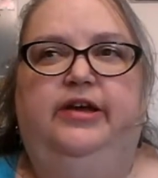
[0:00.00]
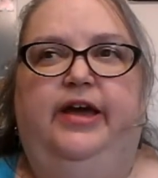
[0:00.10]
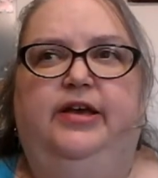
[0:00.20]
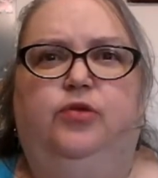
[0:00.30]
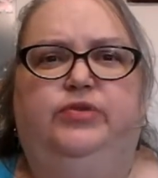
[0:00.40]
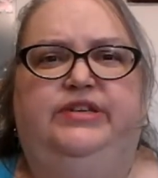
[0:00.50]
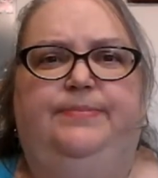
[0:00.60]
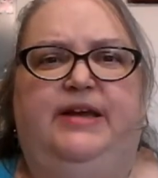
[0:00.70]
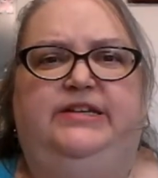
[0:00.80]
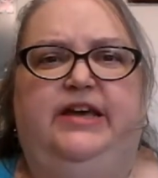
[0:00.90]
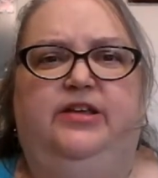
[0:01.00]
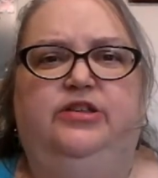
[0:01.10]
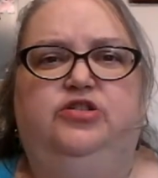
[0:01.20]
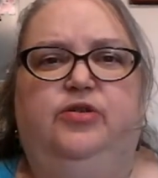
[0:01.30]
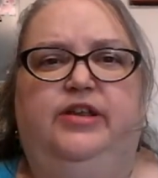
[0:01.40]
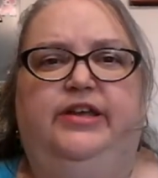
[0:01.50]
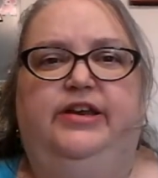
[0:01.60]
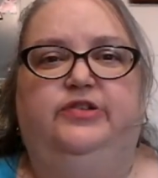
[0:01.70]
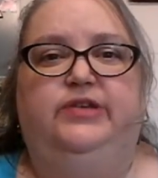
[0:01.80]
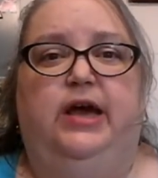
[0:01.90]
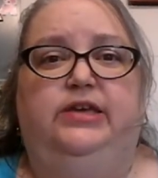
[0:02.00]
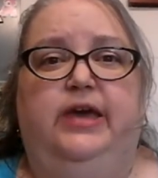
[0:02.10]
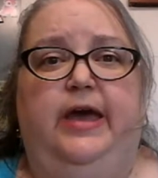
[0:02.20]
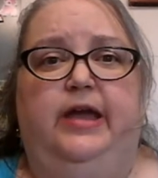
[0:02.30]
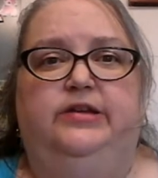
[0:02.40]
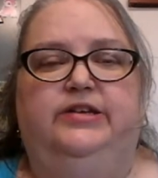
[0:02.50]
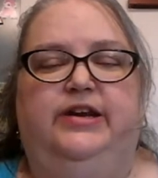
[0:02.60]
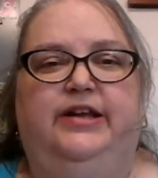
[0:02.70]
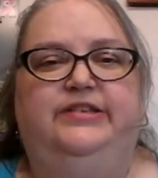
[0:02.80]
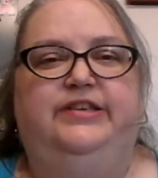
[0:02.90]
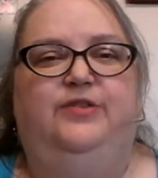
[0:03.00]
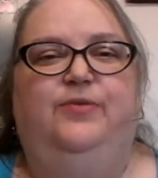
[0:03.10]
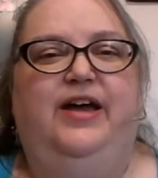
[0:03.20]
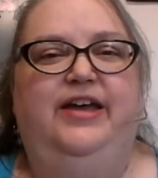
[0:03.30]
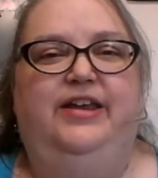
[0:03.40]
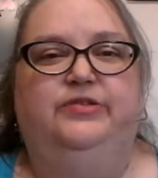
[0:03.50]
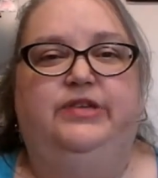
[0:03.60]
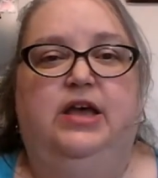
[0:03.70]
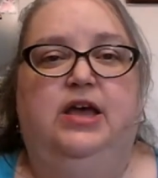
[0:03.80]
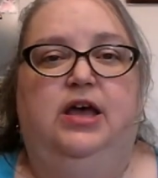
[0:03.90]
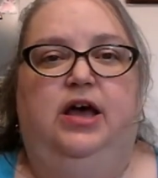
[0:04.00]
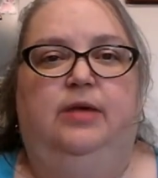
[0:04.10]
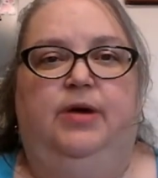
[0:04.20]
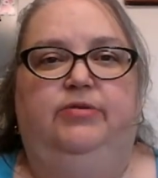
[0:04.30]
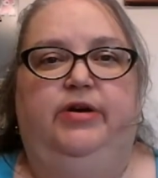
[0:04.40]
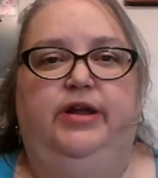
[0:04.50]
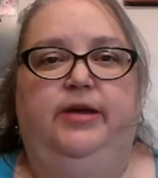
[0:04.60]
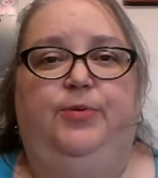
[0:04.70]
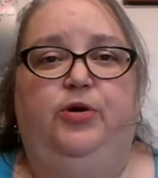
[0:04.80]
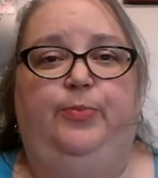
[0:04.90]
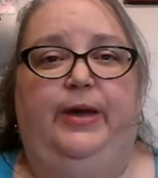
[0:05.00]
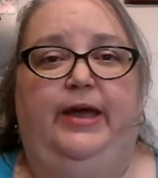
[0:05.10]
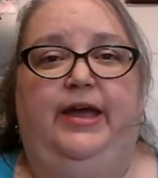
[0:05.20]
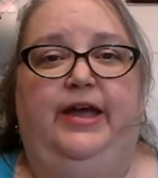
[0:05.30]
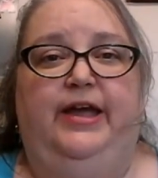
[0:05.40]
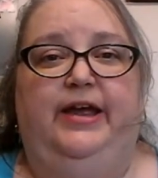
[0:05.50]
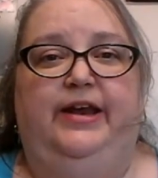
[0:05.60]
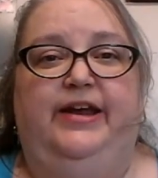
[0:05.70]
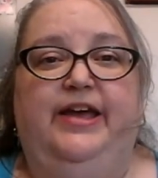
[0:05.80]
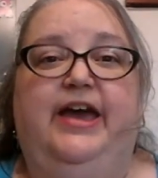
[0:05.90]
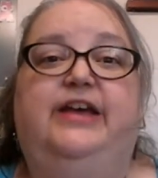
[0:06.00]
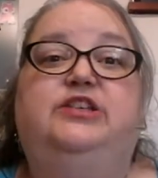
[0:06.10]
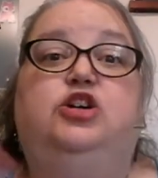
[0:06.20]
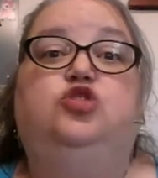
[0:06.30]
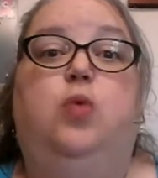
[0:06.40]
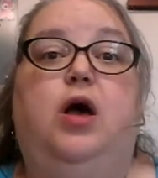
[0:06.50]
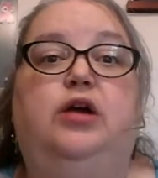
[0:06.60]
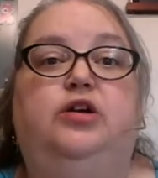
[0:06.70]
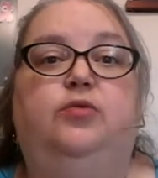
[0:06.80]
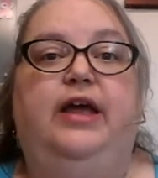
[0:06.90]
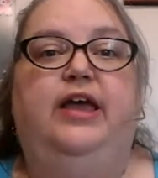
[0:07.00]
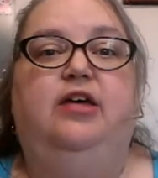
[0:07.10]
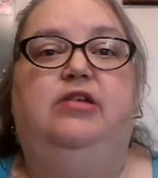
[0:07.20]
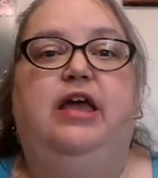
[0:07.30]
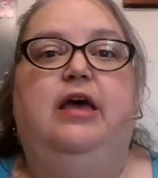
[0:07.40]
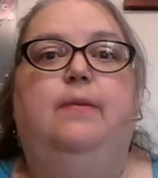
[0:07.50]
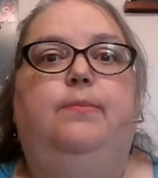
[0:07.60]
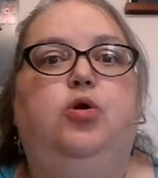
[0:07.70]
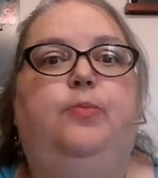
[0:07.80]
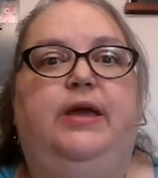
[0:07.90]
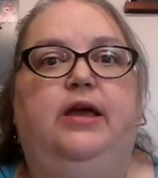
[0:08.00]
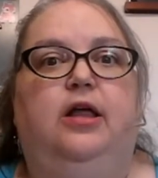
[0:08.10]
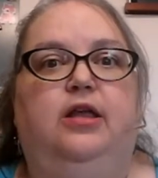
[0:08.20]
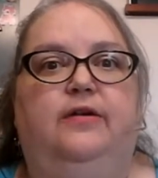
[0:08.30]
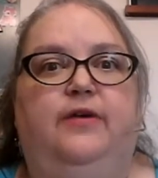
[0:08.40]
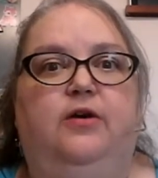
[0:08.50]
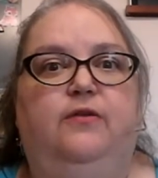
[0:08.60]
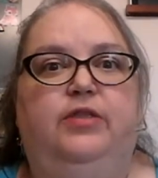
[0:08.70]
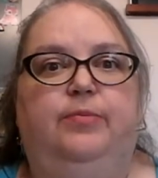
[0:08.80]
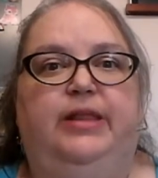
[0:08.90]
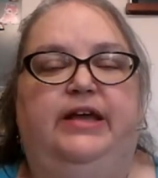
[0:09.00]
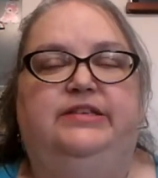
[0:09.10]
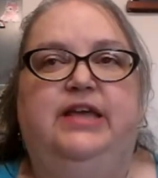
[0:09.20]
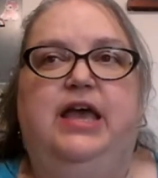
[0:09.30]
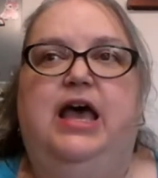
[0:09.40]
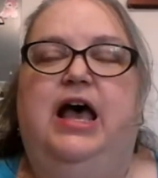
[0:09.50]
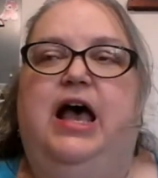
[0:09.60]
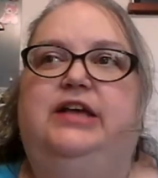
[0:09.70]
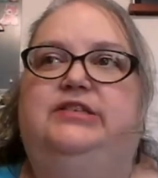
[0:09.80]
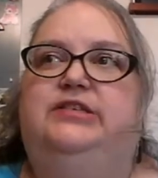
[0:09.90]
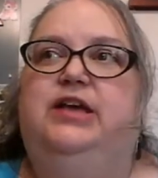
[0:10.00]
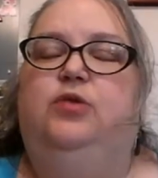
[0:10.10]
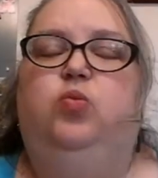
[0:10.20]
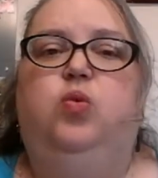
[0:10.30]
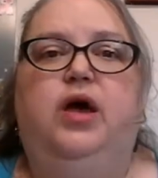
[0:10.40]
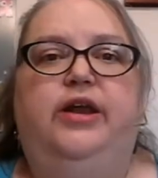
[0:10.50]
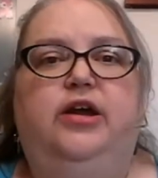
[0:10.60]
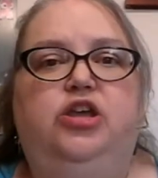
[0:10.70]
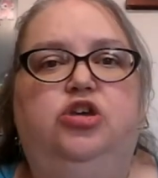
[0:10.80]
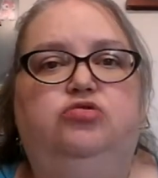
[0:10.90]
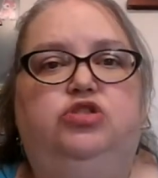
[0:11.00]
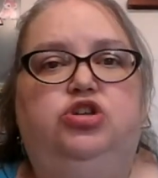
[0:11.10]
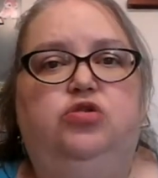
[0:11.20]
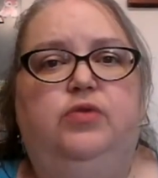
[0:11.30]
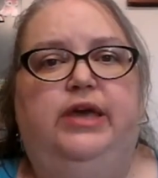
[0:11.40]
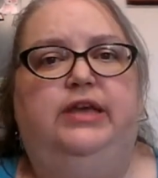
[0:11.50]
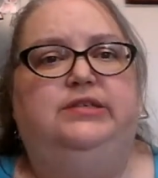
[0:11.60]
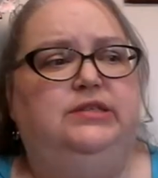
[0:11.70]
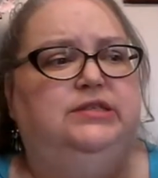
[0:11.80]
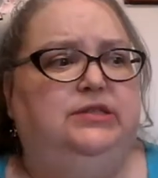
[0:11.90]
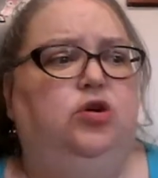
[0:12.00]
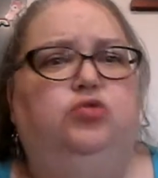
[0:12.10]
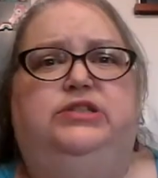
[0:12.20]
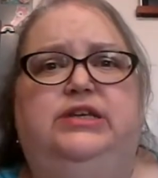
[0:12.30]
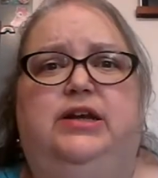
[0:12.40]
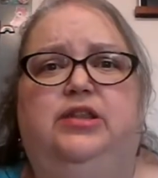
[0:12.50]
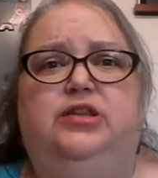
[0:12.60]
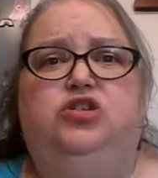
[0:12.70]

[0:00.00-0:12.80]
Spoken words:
I go, well, sit back down on the toilet. And he goes, I can't. And I said, why? And he goes, I'm already pooping. And he starts walking around, pooping all over the place. I said, what are you doing? Go sit on the